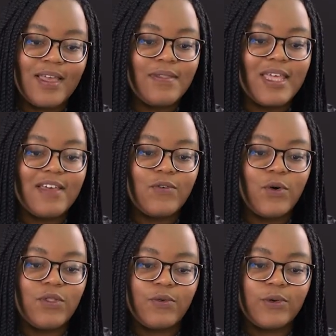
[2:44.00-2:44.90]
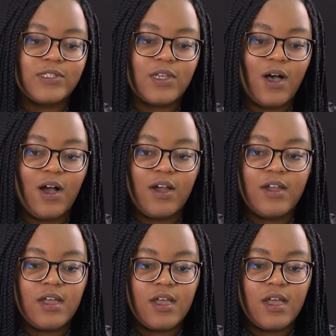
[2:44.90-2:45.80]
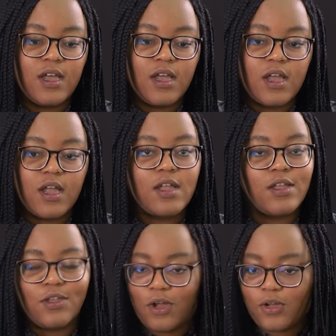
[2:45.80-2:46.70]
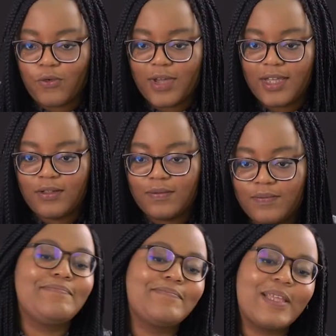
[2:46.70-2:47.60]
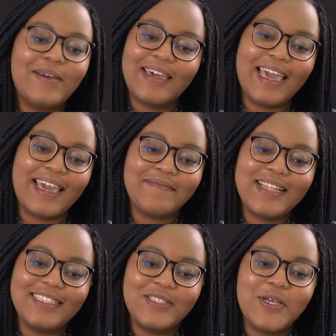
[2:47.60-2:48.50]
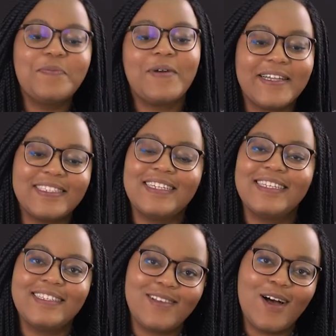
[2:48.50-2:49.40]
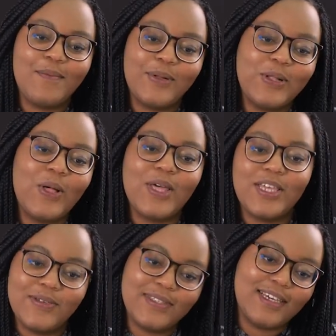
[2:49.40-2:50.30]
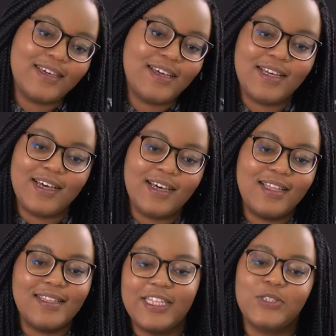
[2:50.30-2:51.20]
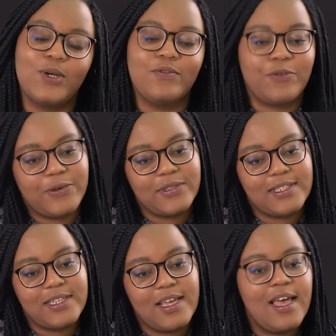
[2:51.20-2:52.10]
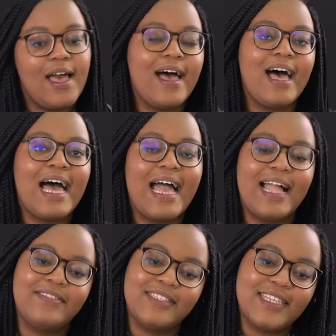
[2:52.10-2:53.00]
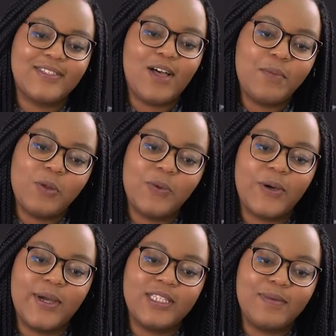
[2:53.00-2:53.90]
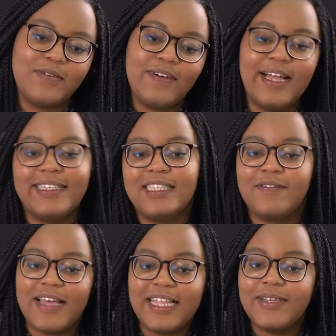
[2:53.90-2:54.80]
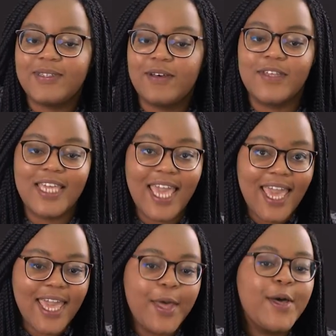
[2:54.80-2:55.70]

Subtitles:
Therefore, the roots are non-real. Okay, let's do a practical example using nature of roots. And this example, we're going to be finding the values of k